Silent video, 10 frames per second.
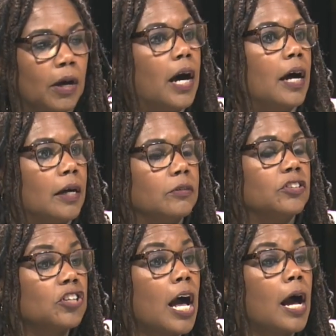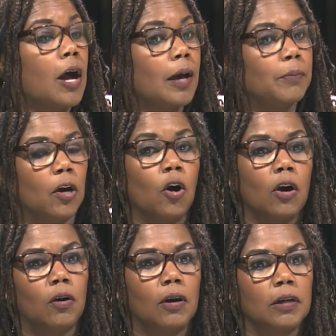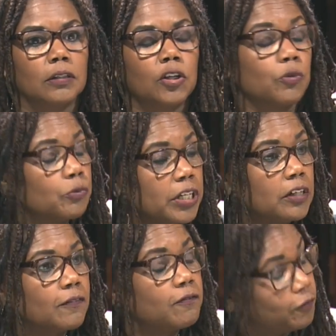uh, job or, or career,